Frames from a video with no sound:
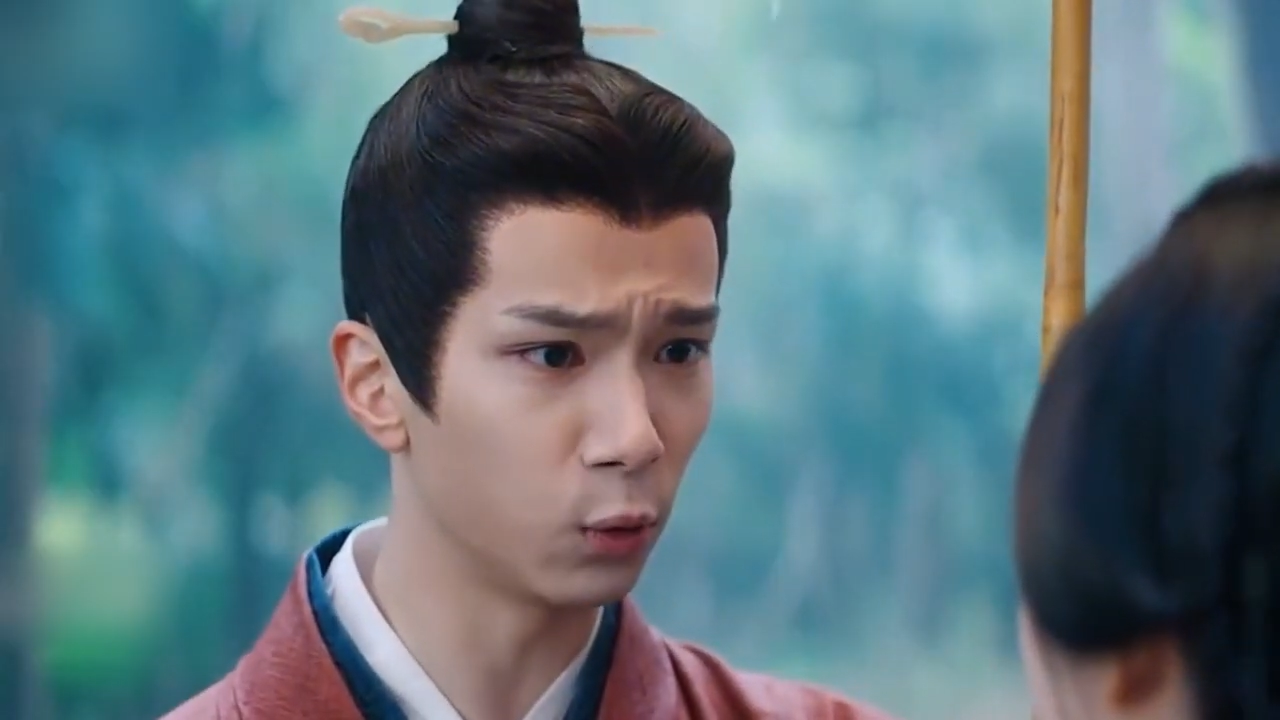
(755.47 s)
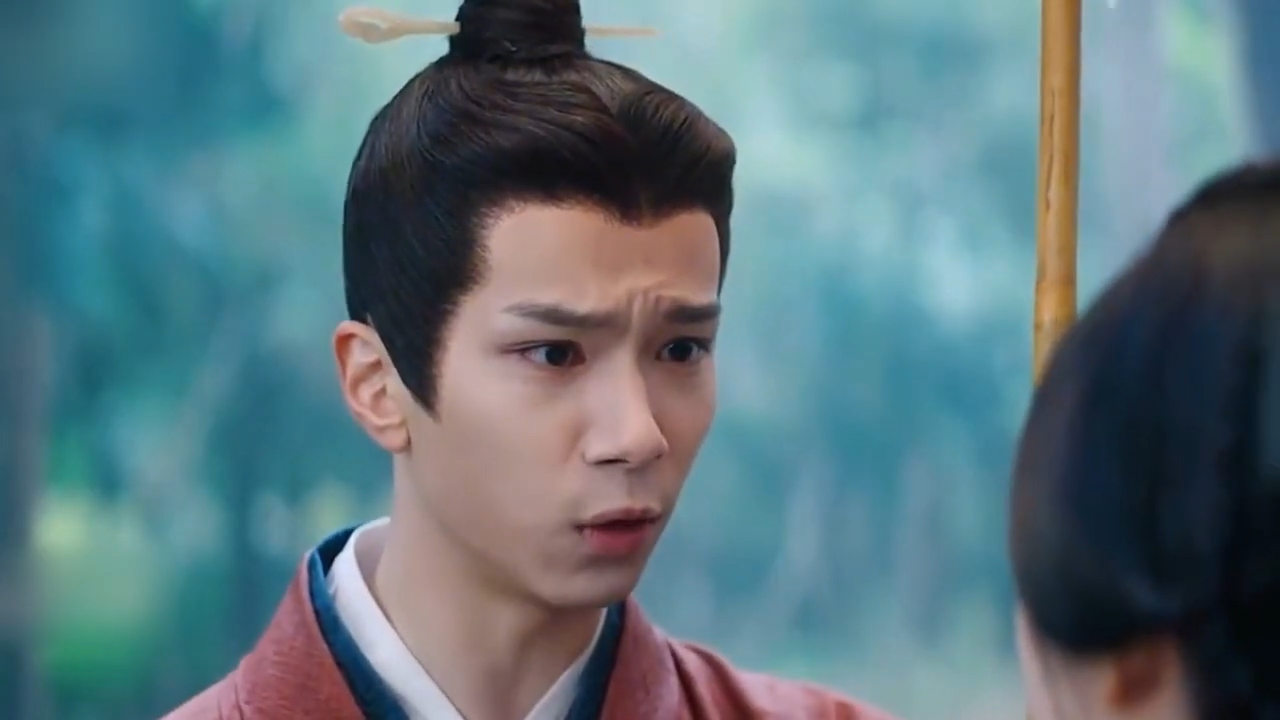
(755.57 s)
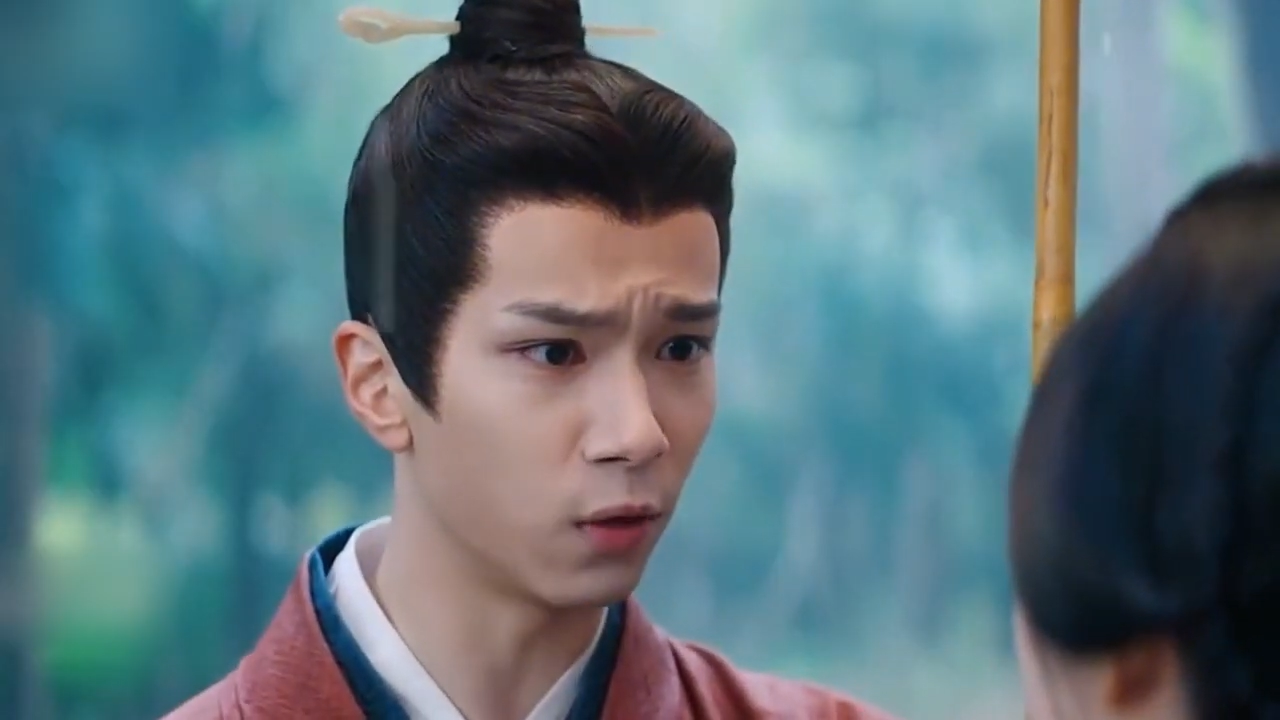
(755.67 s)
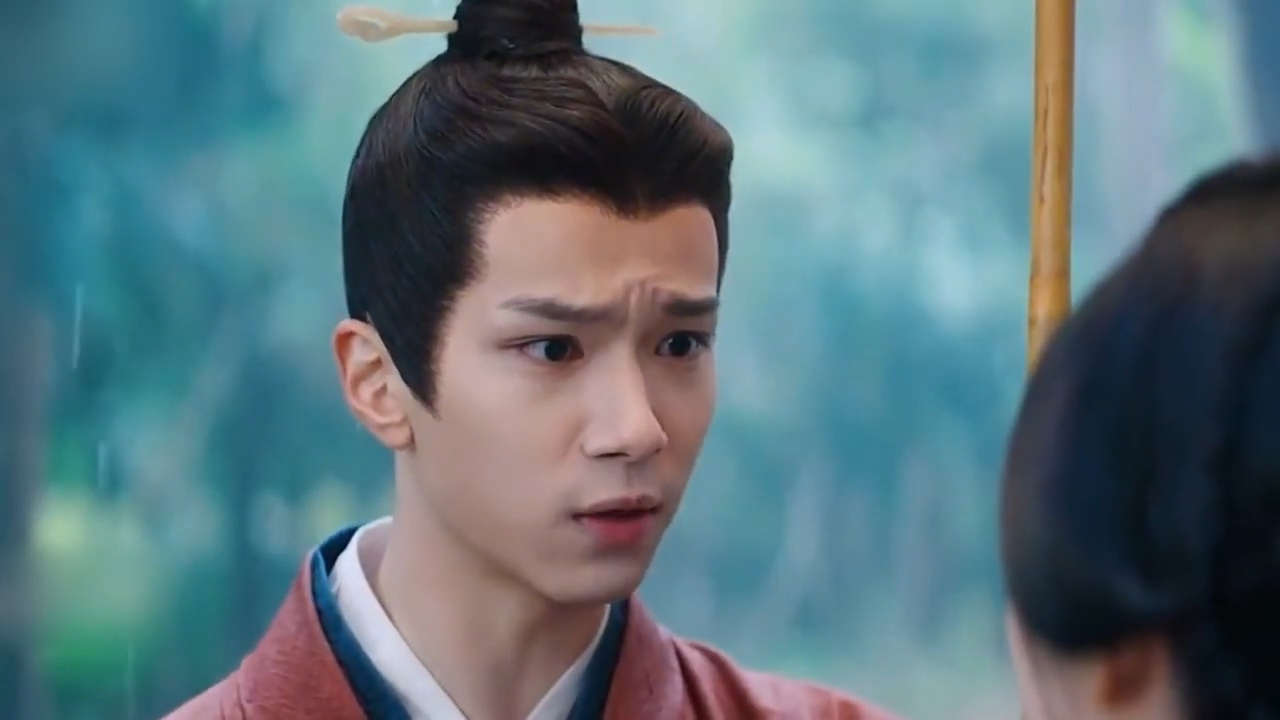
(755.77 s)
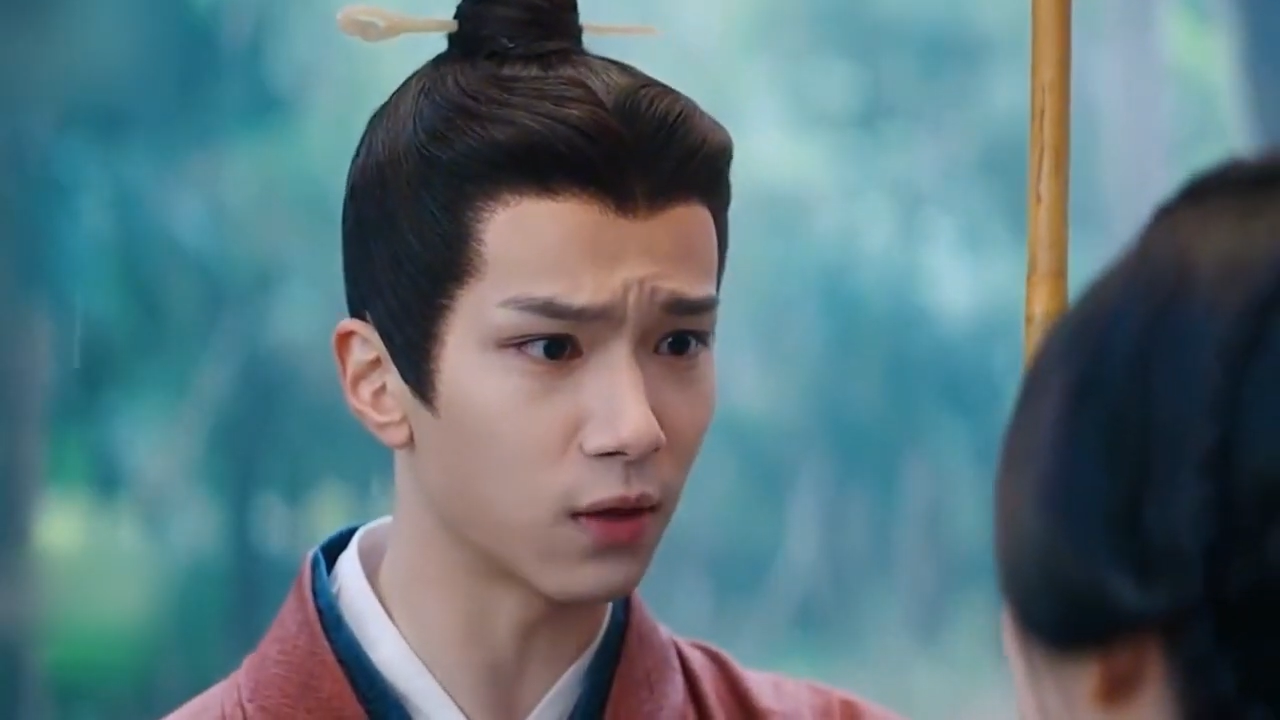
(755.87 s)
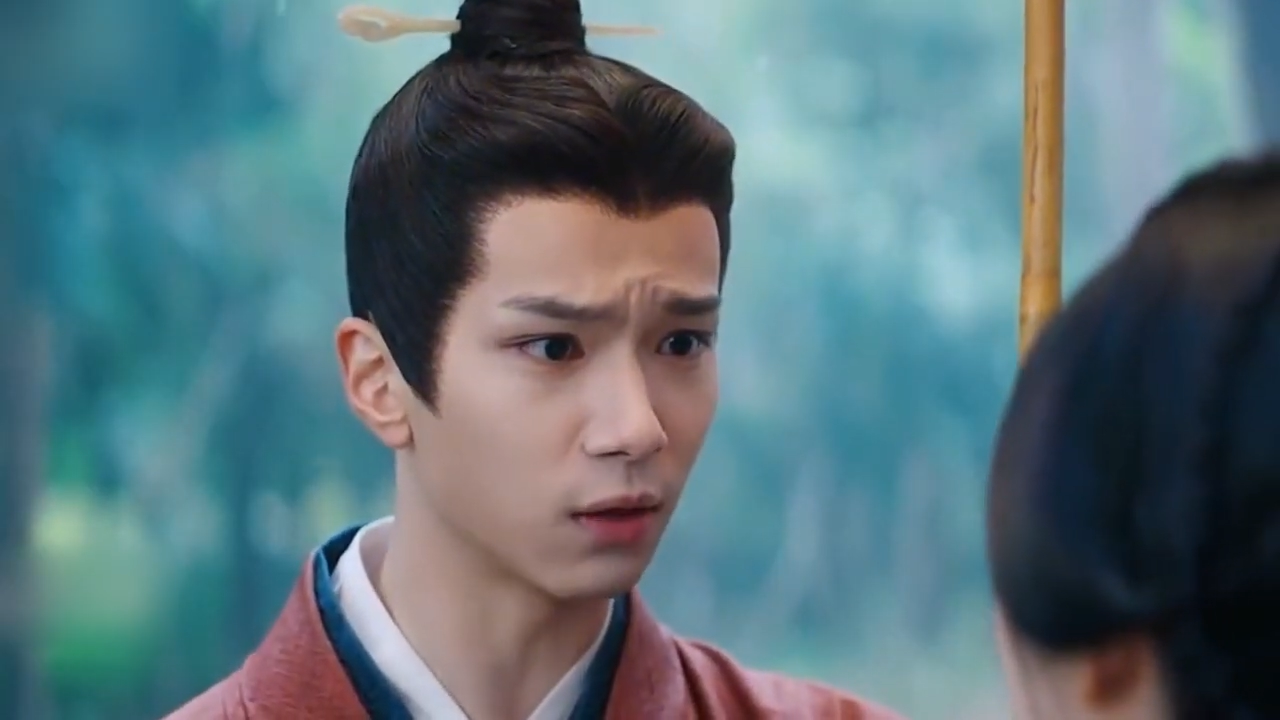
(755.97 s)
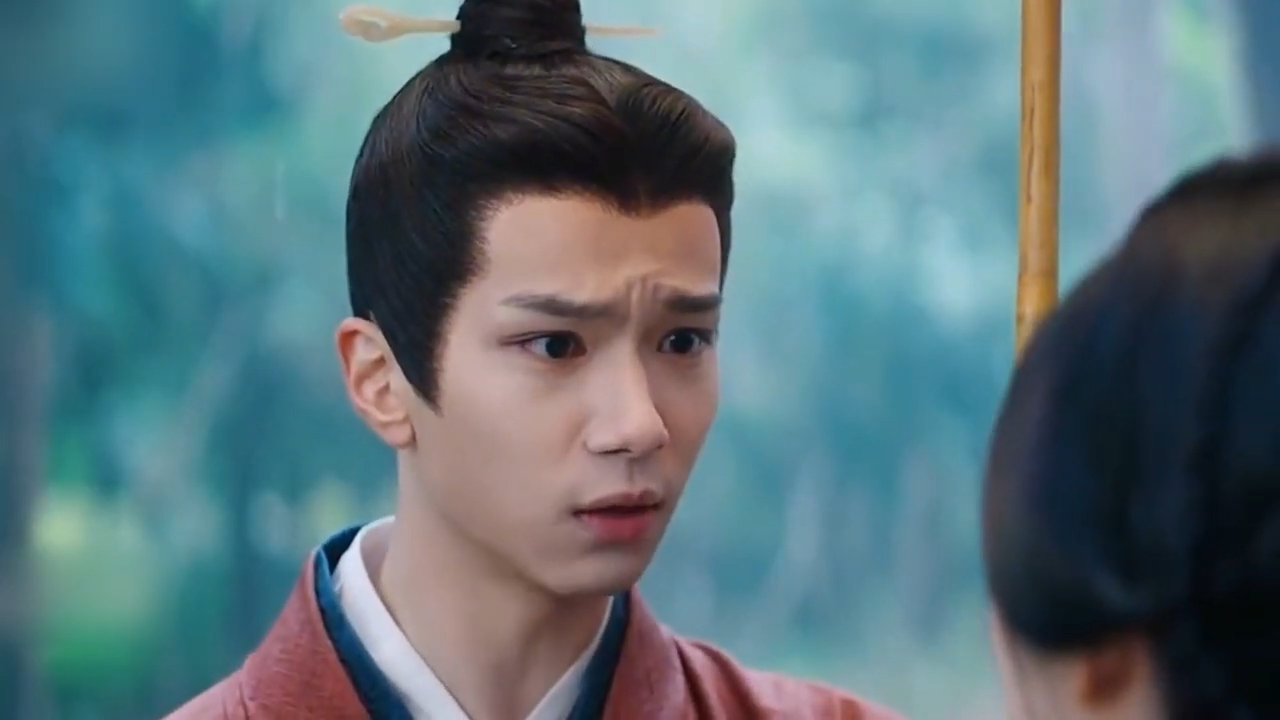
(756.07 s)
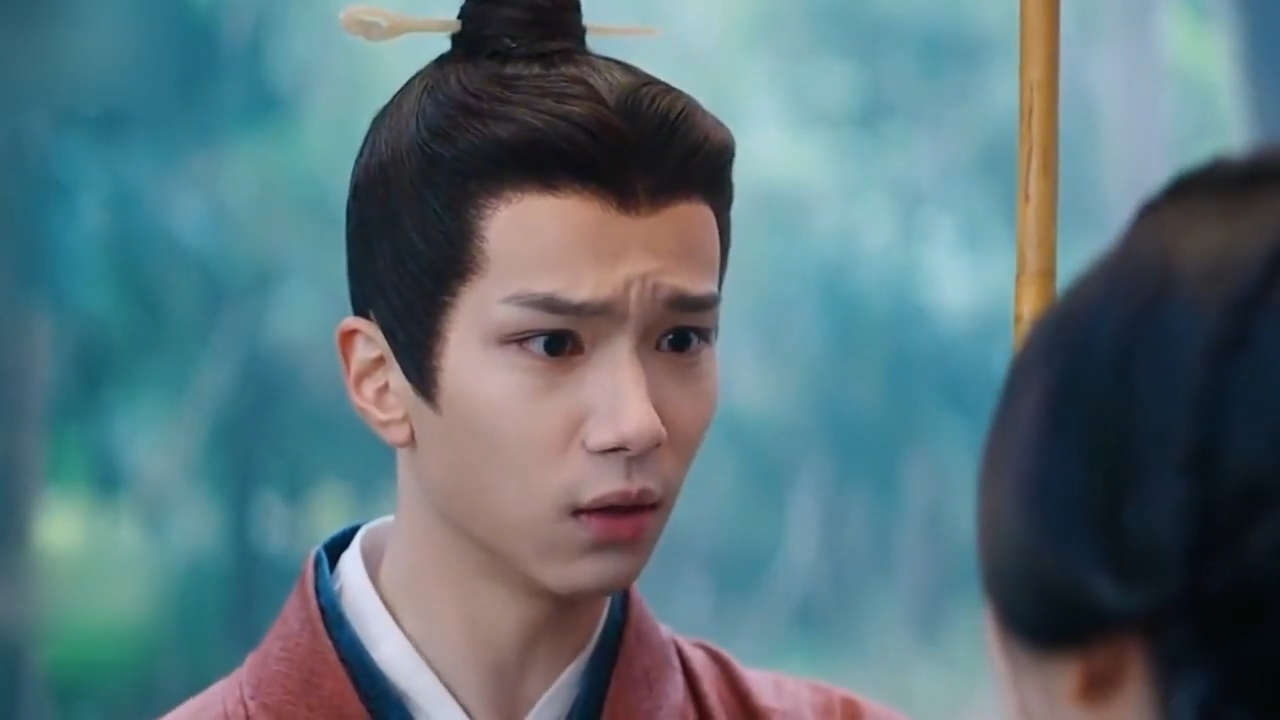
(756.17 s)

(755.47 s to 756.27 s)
from her.